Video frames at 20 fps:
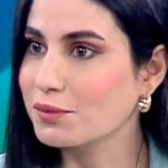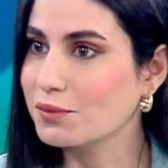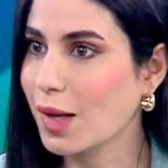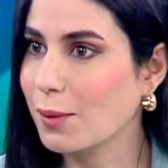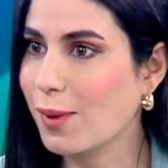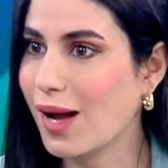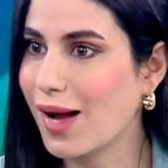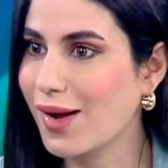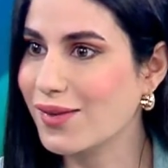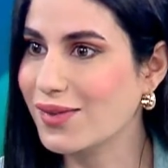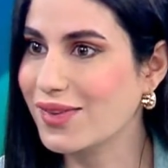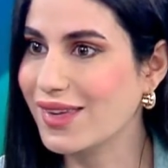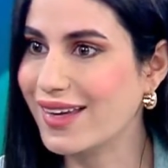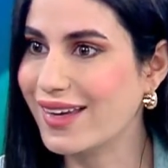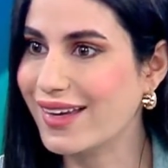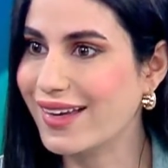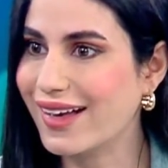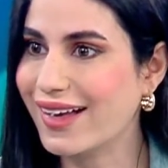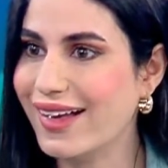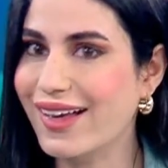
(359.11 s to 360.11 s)
about
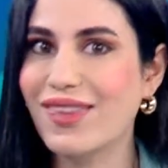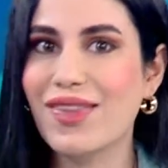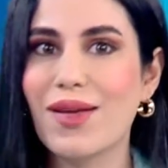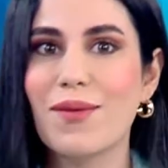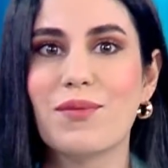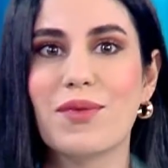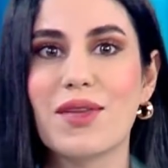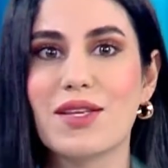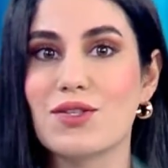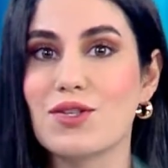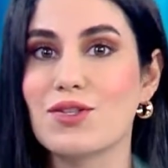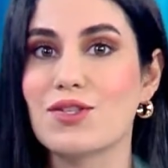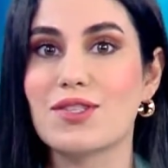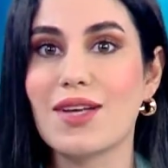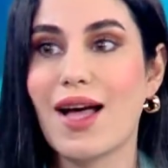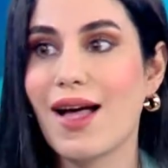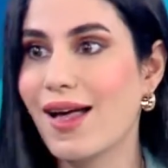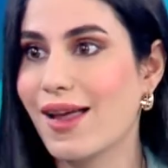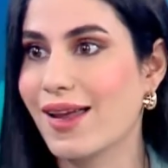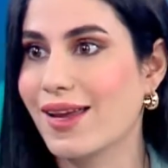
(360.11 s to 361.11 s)
the
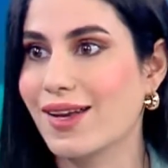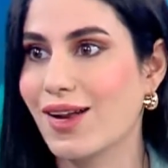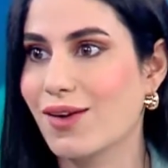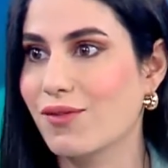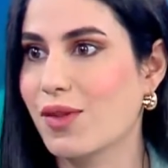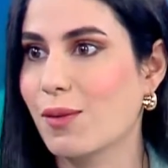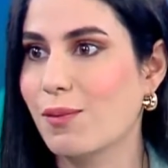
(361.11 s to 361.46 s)
design of